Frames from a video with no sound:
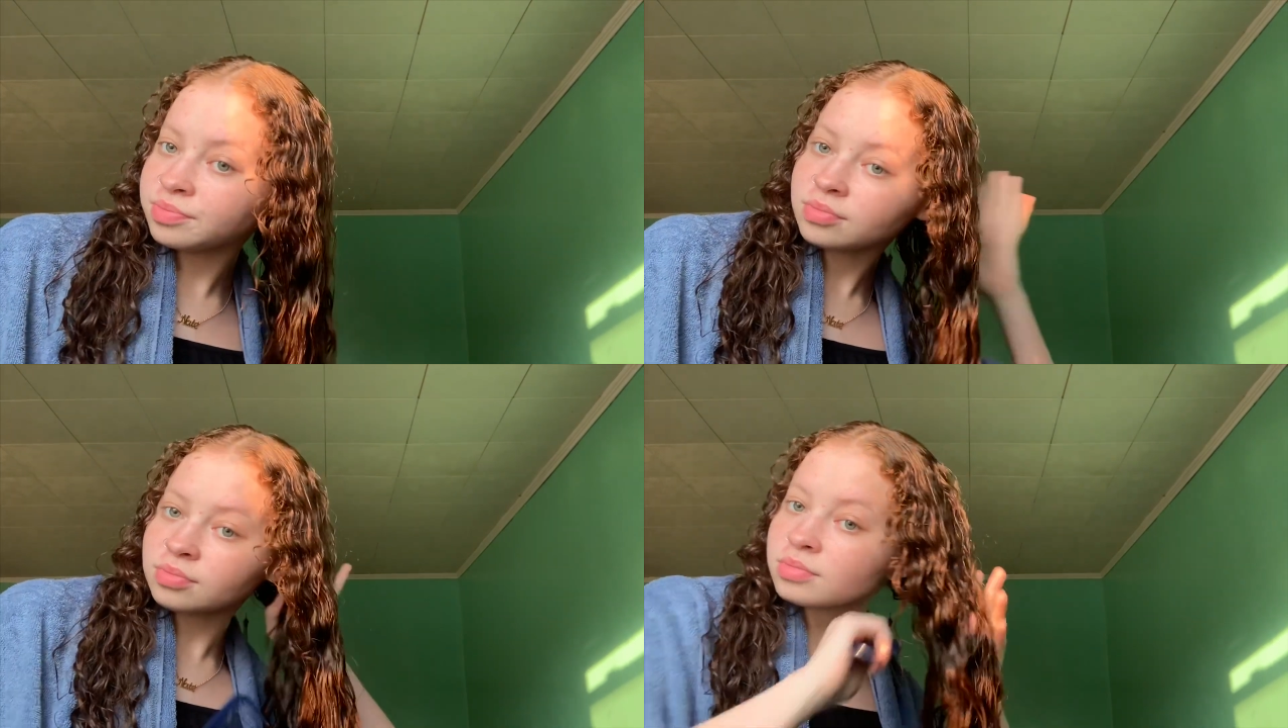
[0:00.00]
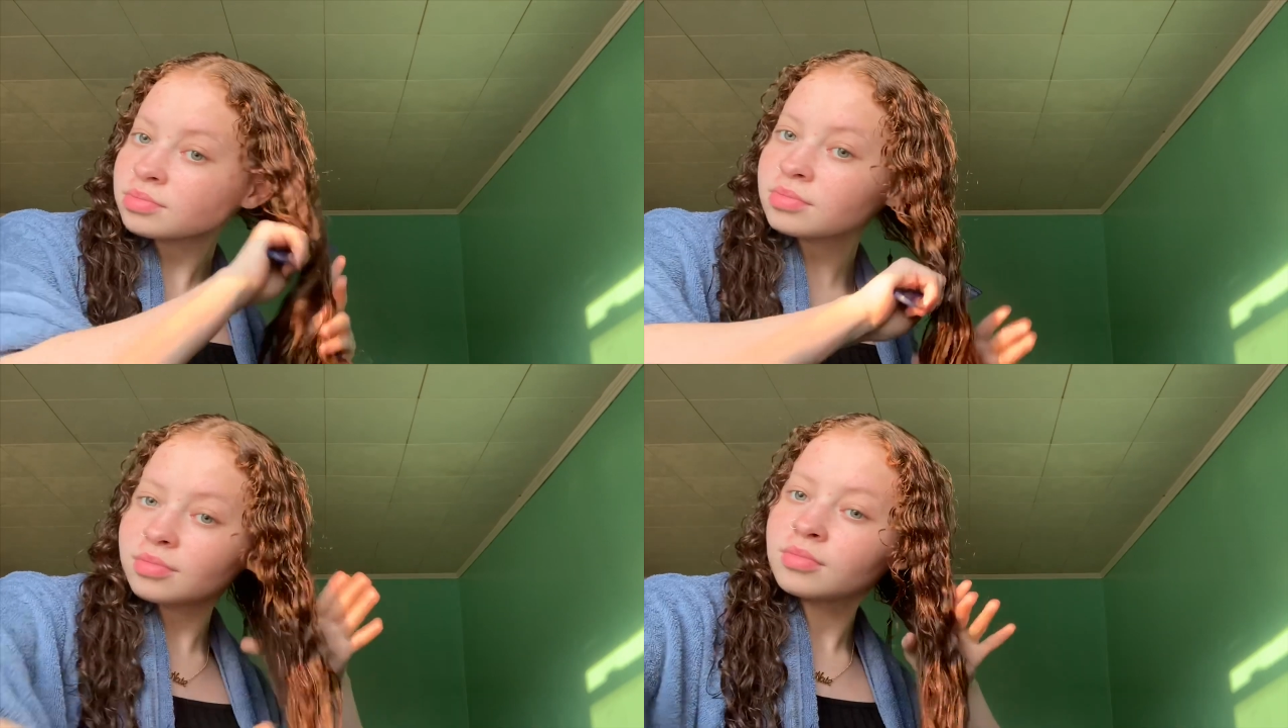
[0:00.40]
start
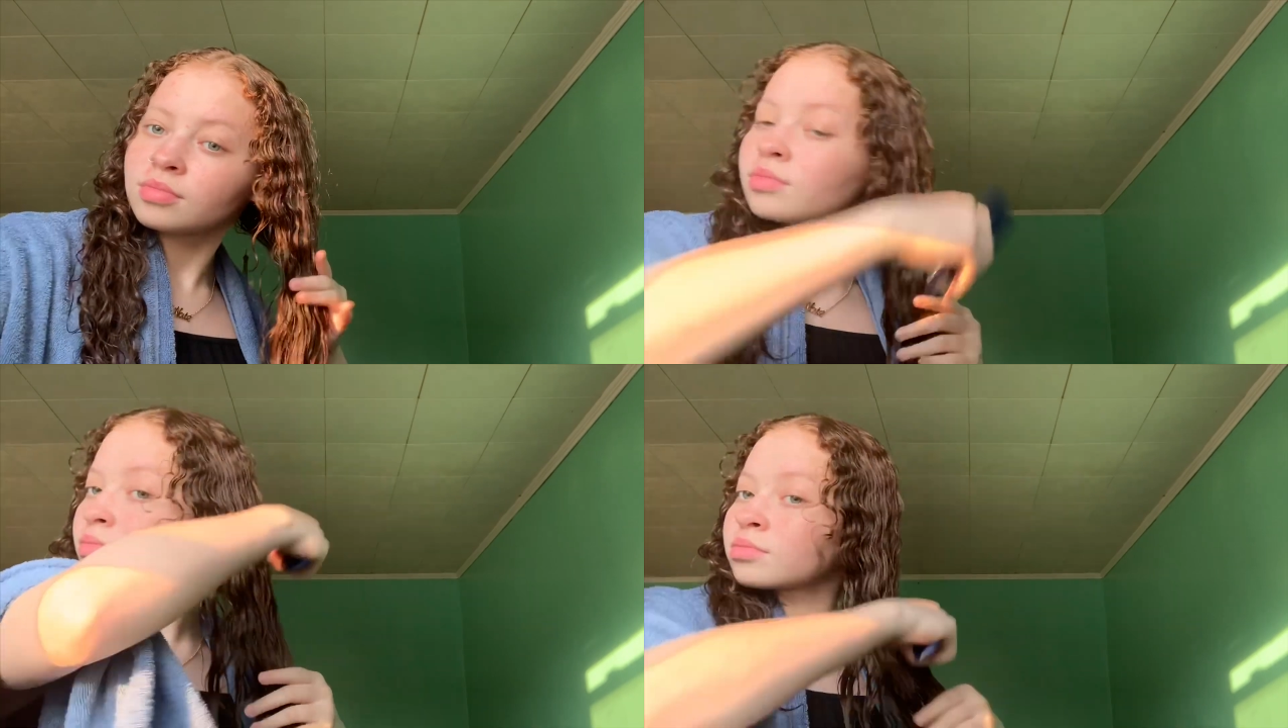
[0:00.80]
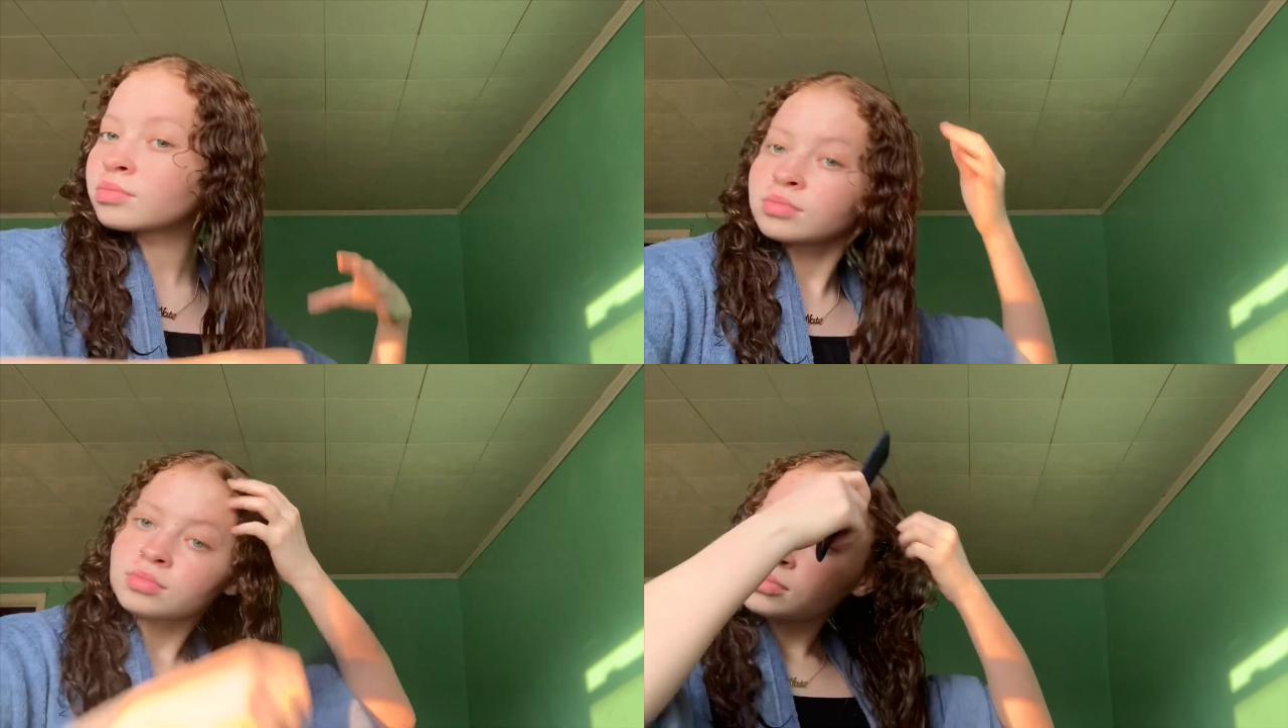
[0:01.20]
off by
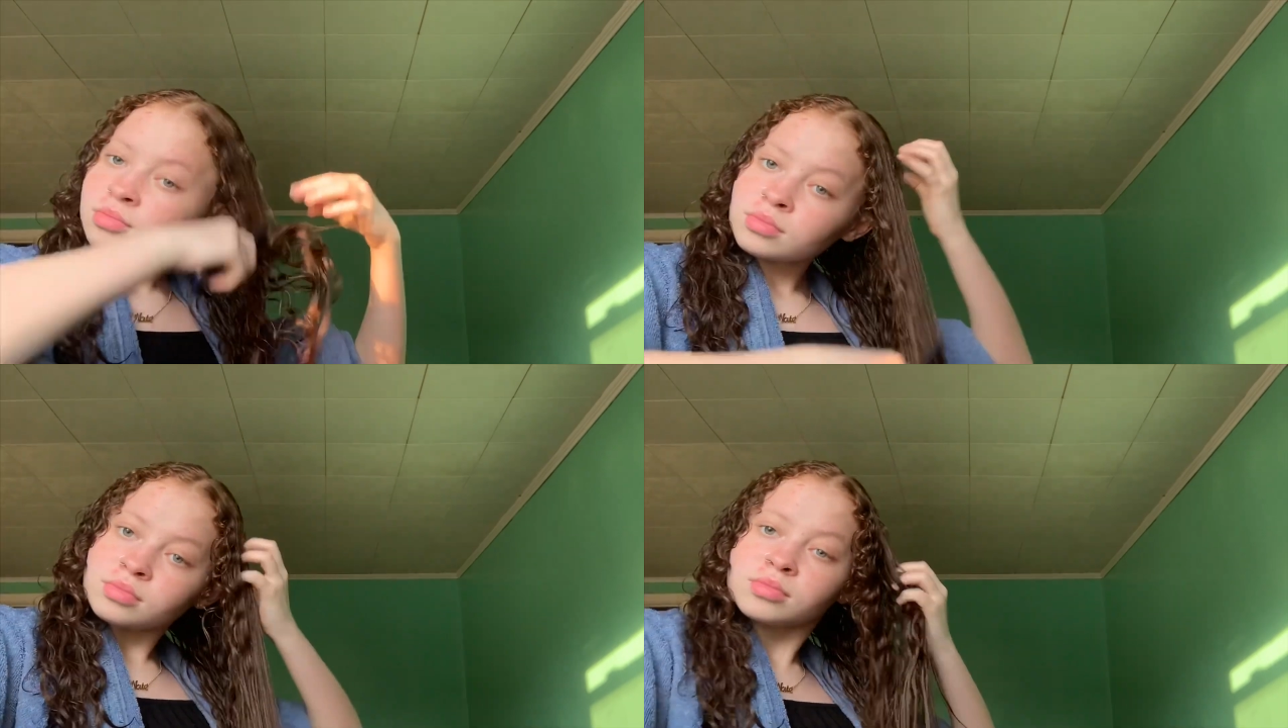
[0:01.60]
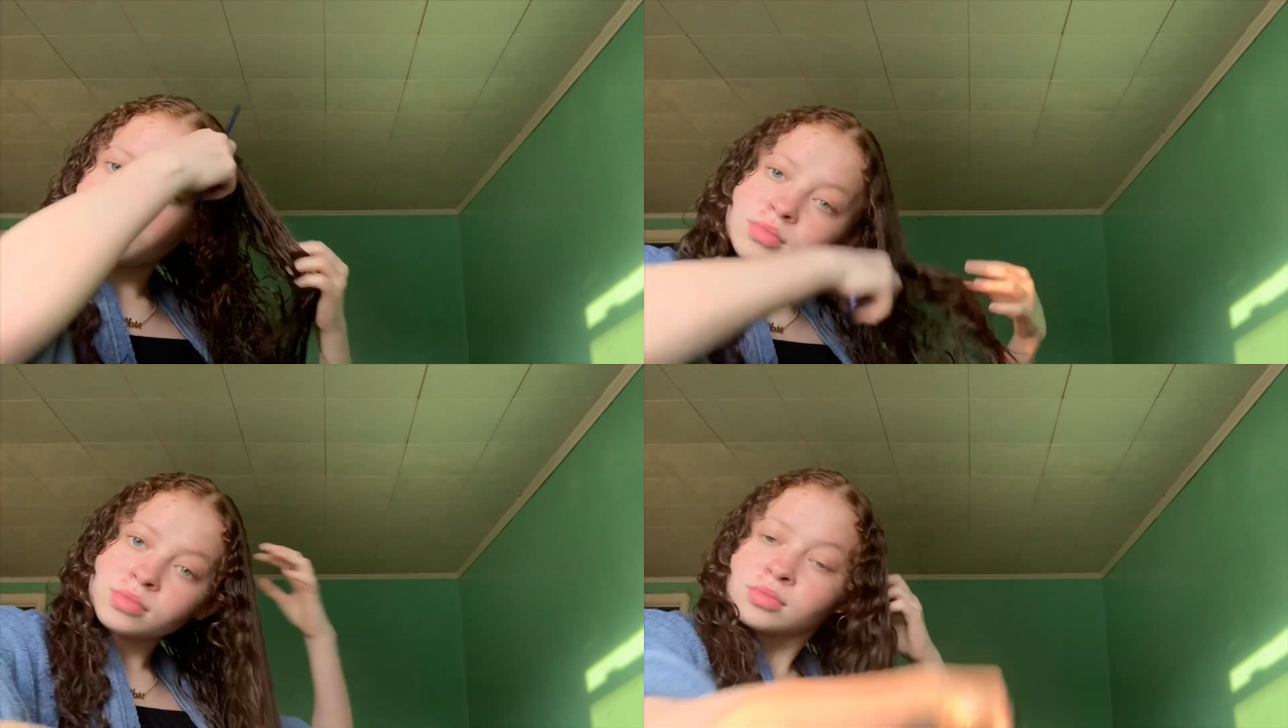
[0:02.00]
detangling and
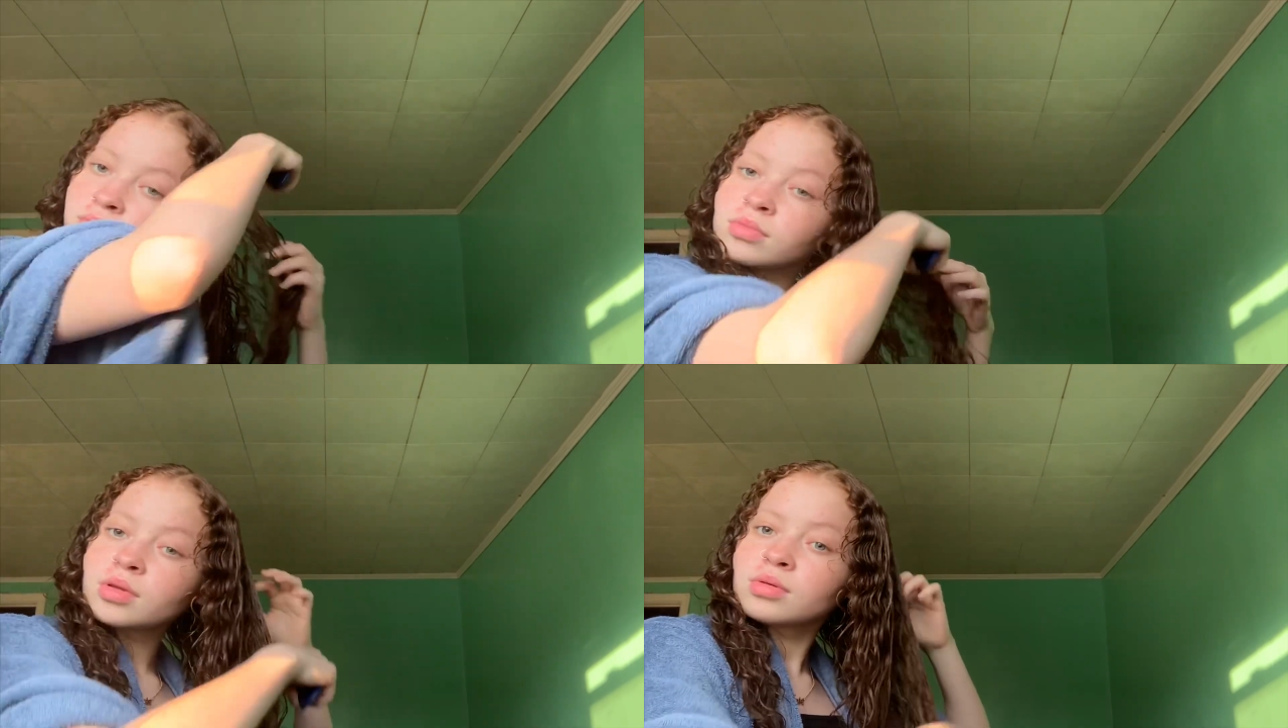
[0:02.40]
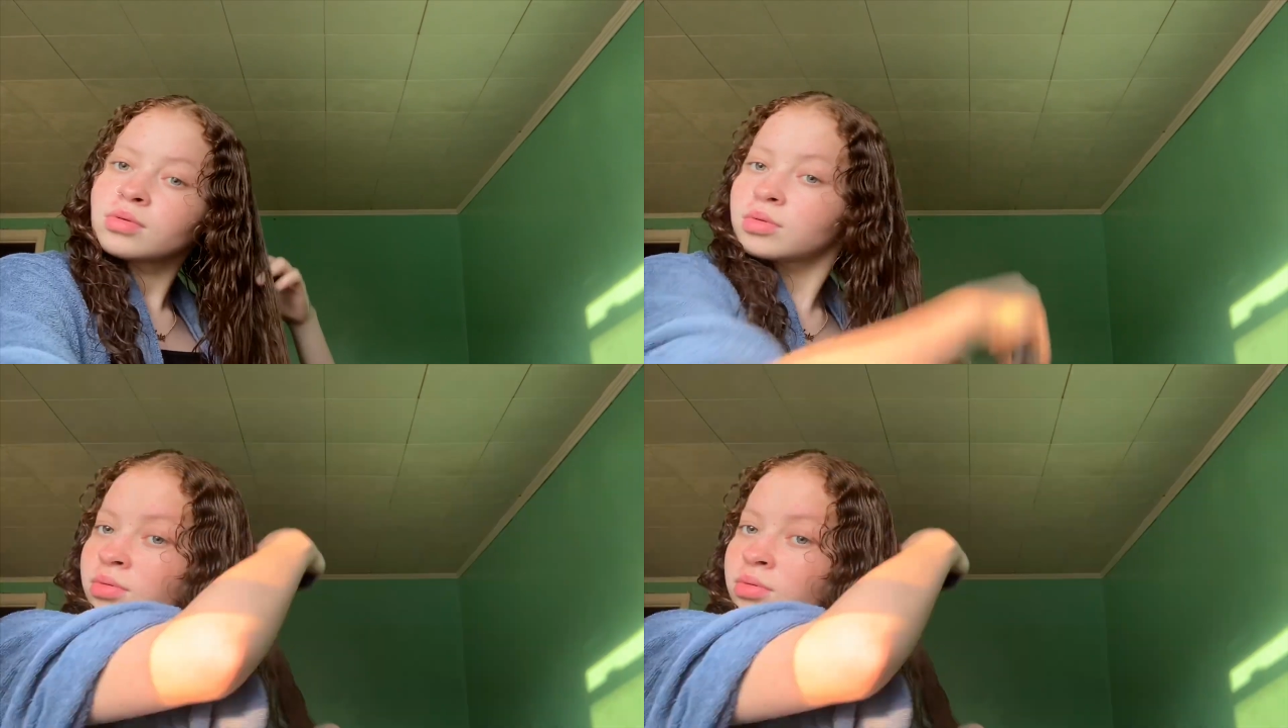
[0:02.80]
wetting my hair,